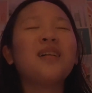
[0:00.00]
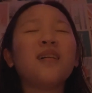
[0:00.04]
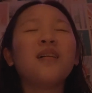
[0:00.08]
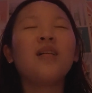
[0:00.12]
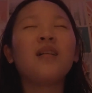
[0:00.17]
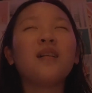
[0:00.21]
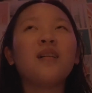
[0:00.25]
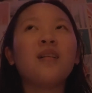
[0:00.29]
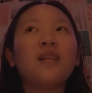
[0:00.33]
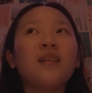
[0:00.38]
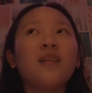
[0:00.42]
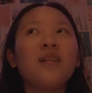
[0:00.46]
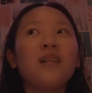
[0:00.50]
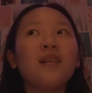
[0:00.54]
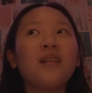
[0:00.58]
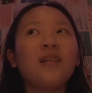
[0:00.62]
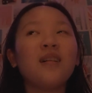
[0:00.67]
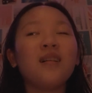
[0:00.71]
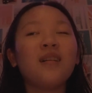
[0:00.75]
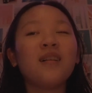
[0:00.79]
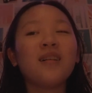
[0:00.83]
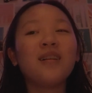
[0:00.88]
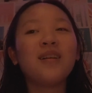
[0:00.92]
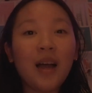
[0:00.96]

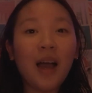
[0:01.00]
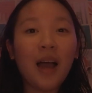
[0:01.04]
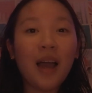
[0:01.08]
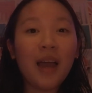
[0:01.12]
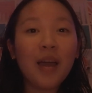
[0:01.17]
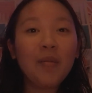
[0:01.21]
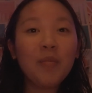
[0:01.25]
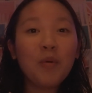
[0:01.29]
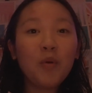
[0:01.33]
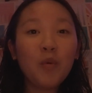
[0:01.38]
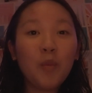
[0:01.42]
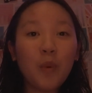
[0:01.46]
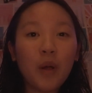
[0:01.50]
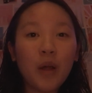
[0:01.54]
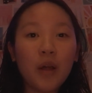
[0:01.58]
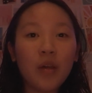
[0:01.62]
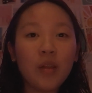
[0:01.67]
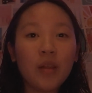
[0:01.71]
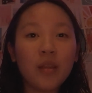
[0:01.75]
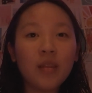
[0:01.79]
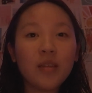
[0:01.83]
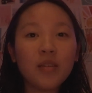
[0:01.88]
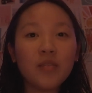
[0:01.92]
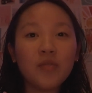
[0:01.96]
I am aware
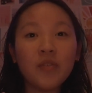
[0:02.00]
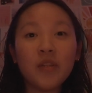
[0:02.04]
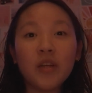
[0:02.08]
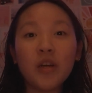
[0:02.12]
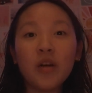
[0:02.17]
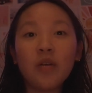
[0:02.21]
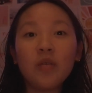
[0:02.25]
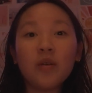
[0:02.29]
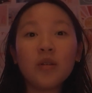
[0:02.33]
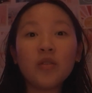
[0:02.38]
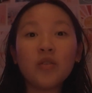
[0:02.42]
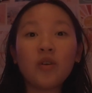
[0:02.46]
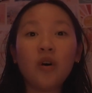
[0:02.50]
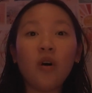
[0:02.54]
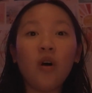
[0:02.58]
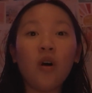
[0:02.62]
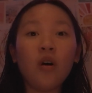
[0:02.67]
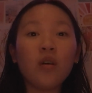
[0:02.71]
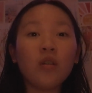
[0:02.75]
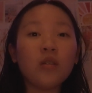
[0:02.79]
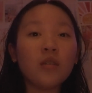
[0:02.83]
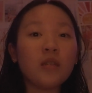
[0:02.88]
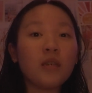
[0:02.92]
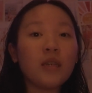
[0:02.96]
that this video is
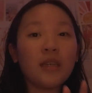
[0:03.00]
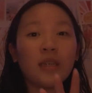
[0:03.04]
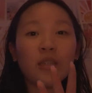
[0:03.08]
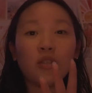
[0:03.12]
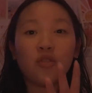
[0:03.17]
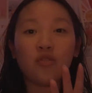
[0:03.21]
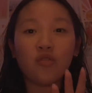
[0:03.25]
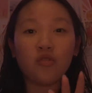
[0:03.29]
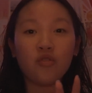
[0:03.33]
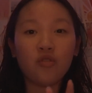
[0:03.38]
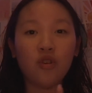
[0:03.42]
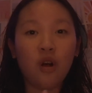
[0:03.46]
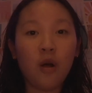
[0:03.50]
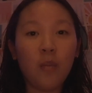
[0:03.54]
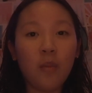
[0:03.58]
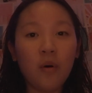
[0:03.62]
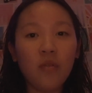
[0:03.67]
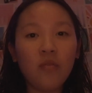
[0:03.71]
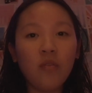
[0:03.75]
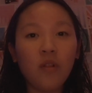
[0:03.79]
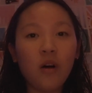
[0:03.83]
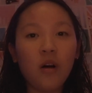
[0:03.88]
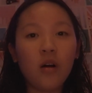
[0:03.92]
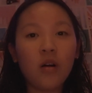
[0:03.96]
all, like,
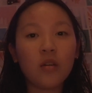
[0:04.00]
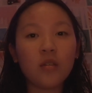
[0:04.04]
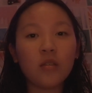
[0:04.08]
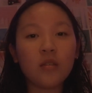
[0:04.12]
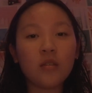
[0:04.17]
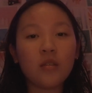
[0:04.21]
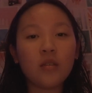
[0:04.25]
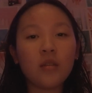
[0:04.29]
drama vlogs,